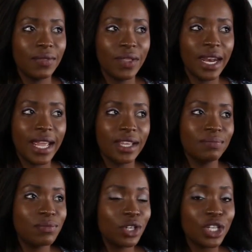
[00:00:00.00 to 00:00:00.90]
And then
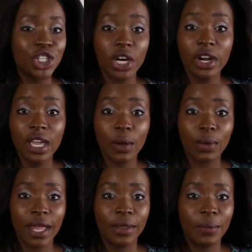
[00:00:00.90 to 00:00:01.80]
I started sharing it
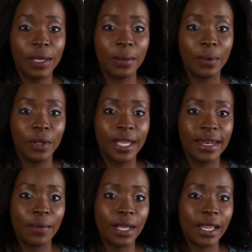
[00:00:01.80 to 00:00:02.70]
with other people,
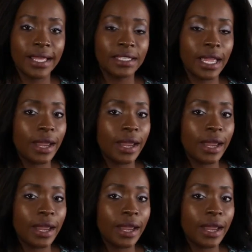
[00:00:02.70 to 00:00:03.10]
and I realized